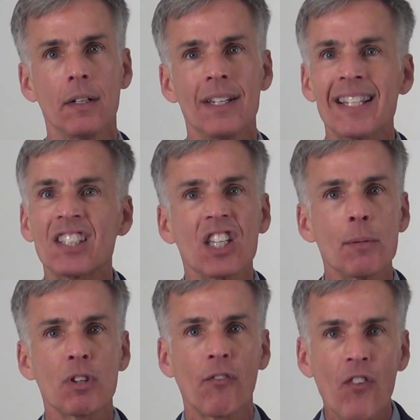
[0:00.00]
It
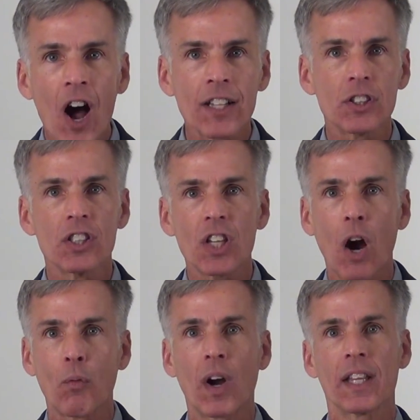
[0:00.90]
seems the foxes
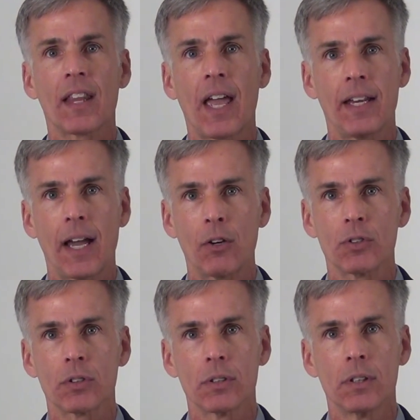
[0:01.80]
are running the
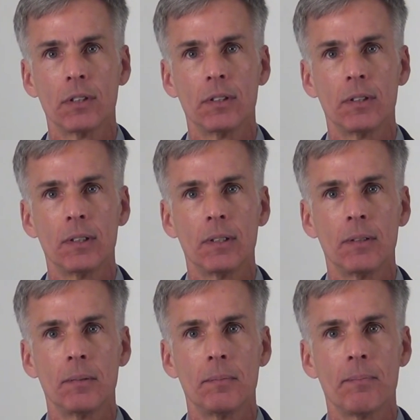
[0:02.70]
henhouse.
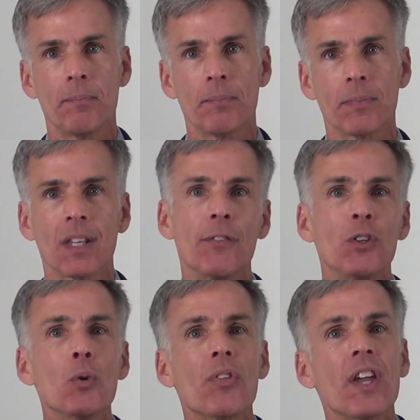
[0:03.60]
If
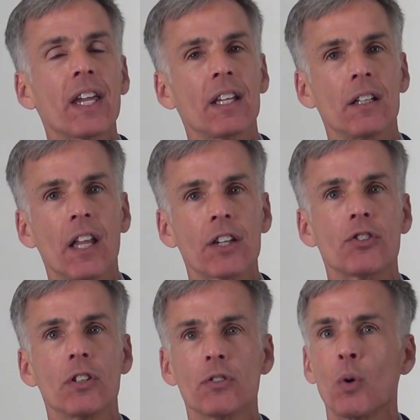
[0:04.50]
you think an
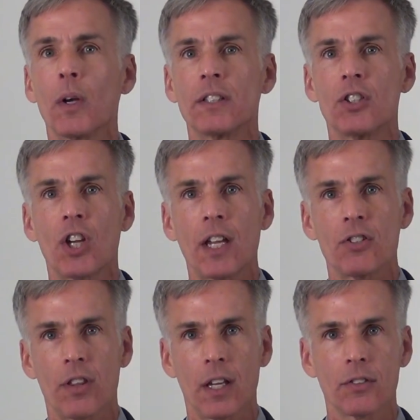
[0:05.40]
election is going to
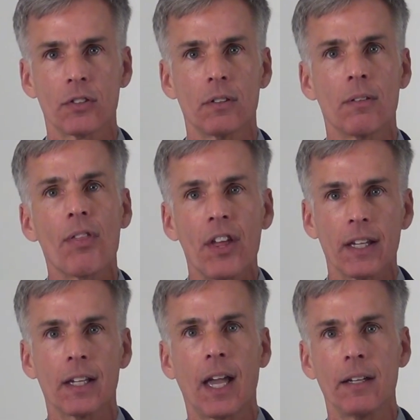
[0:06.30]
change things, think
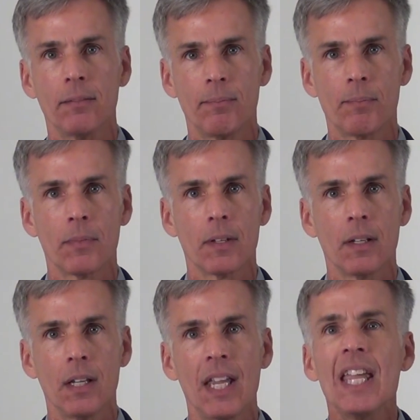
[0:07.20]
again.
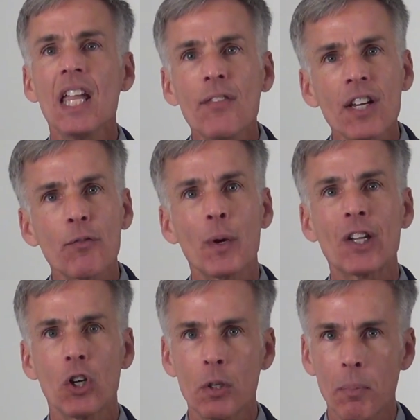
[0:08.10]
Even if we
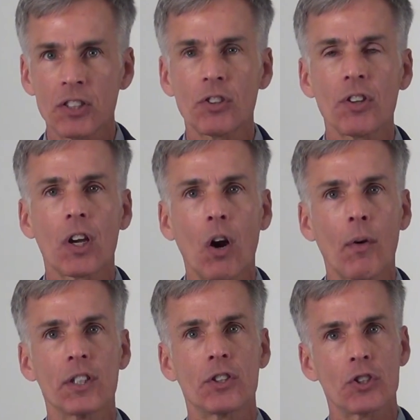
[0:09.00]
could muster the
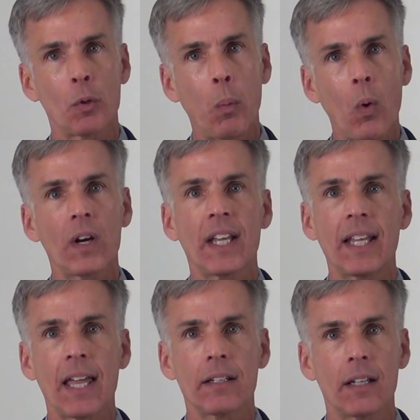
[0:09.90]
courage to support a
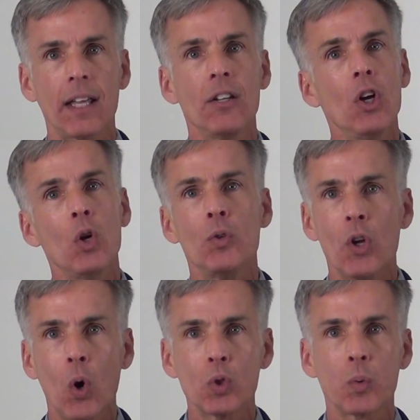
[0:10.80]
candidate who
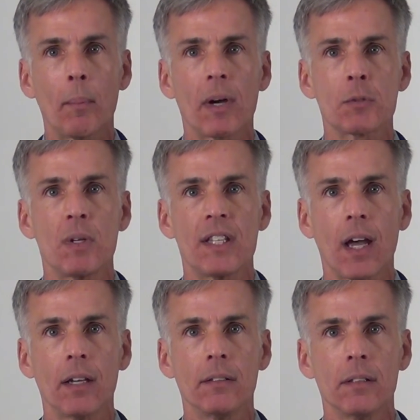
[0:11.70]
knows what must be
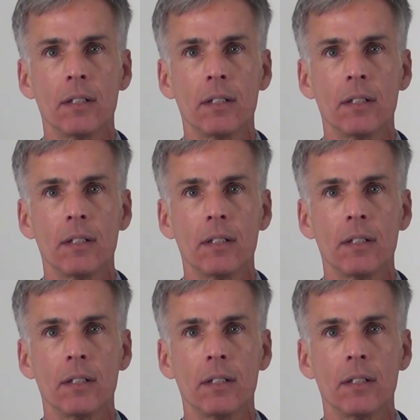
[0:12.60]
done,